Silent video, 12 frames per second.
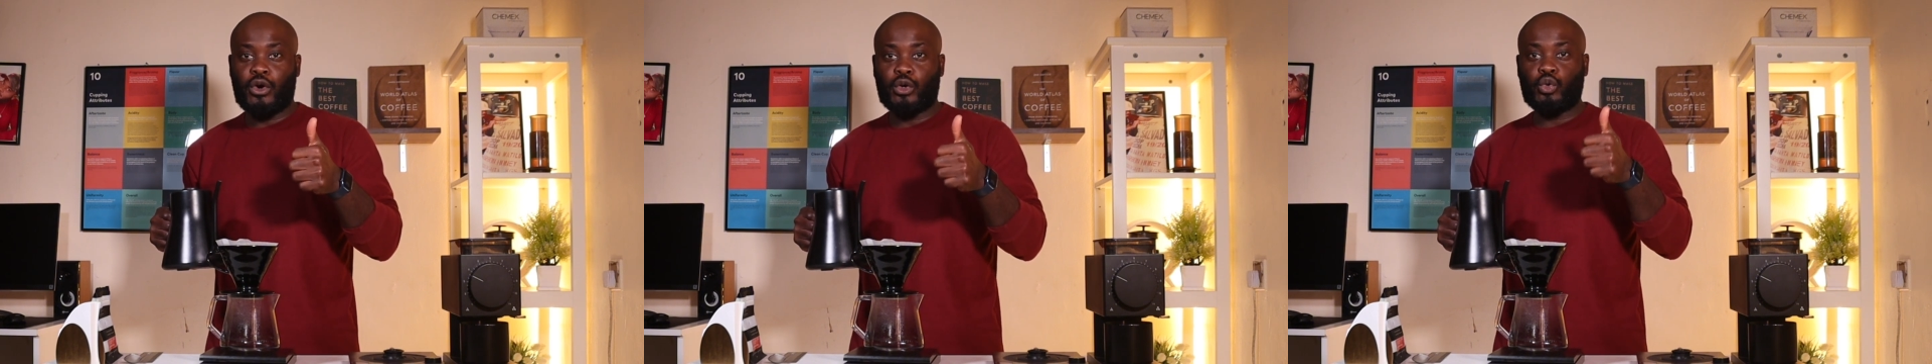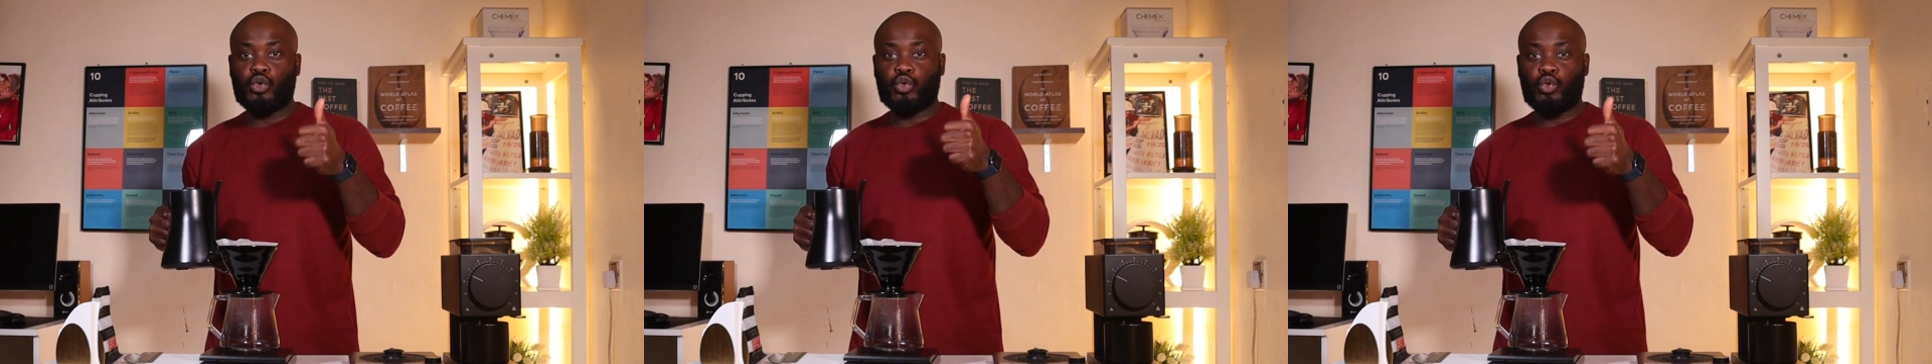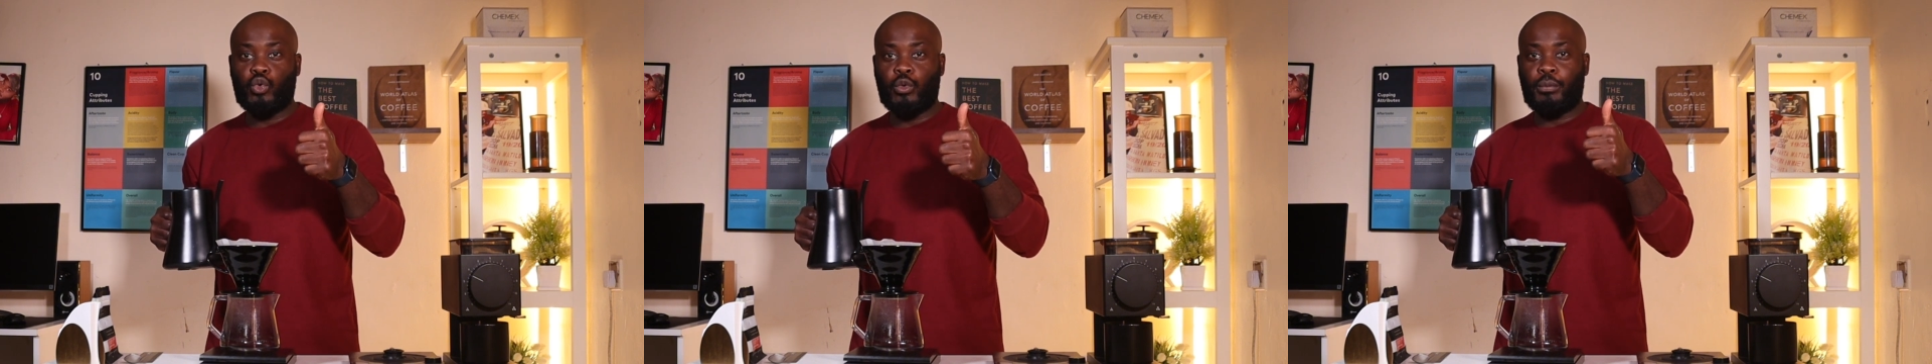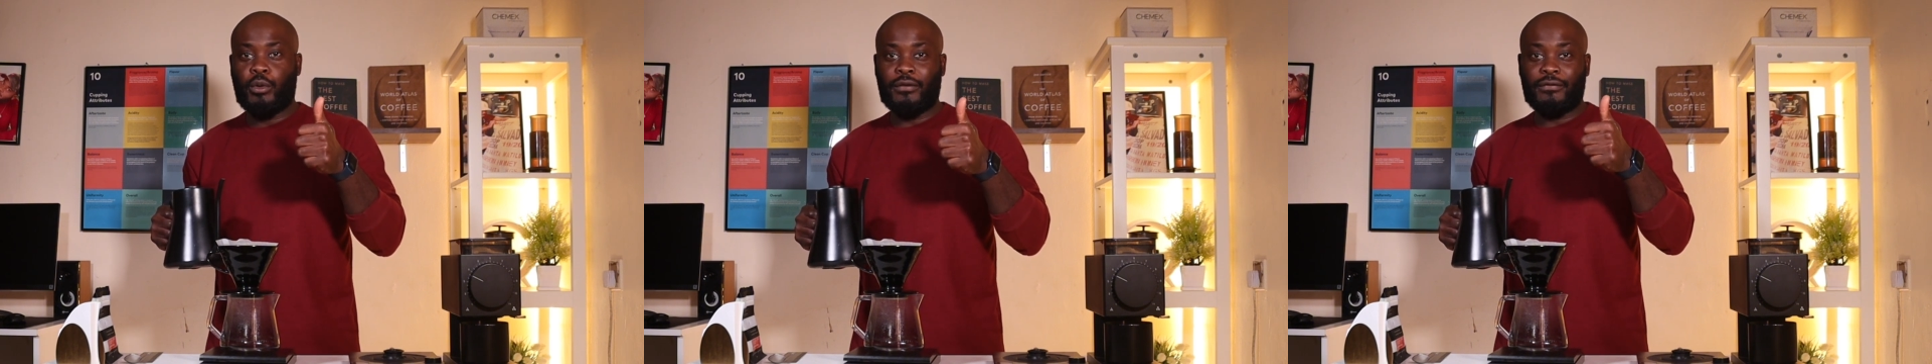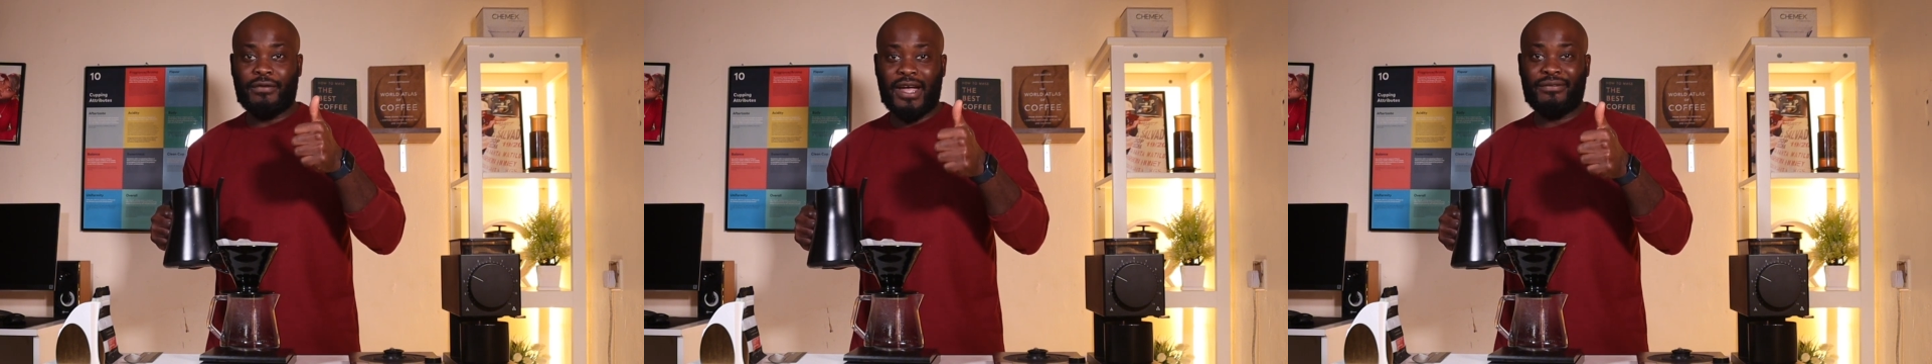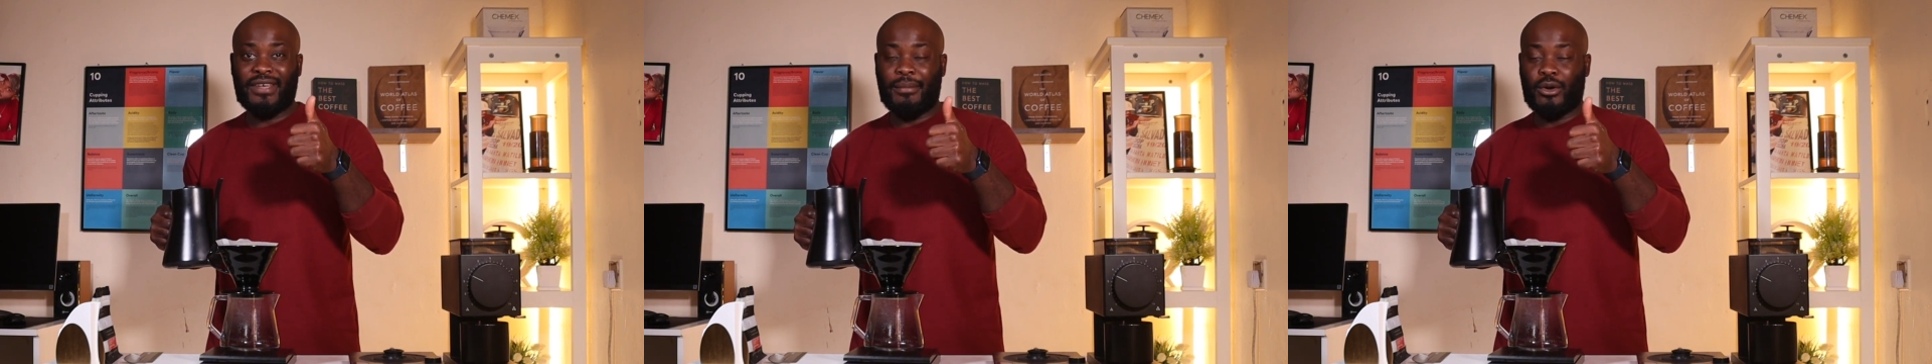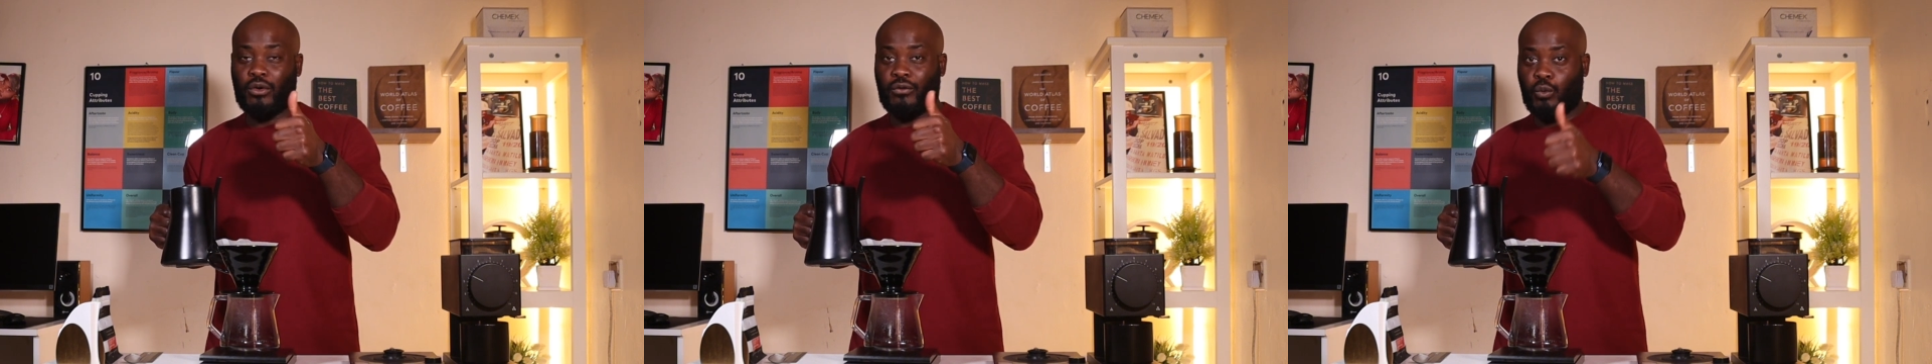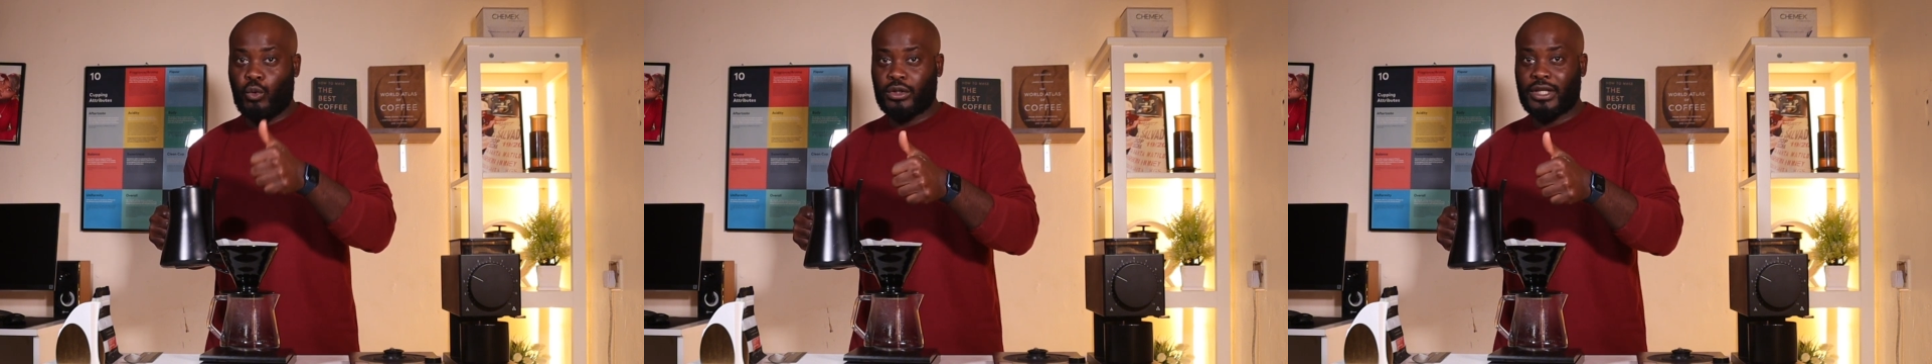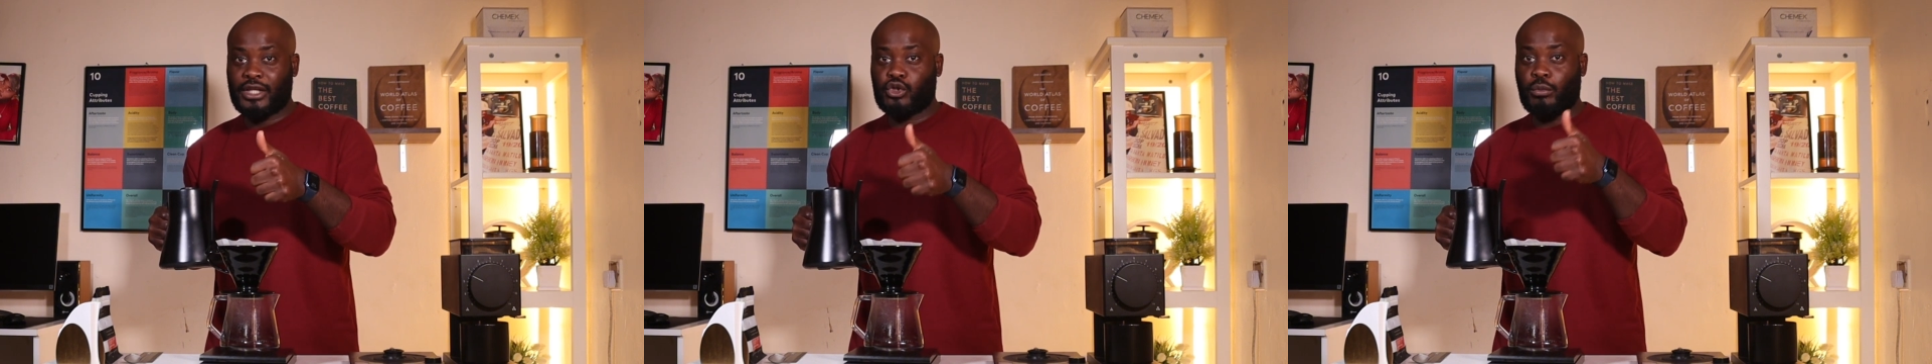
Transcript: I'll do 2.5 ml of water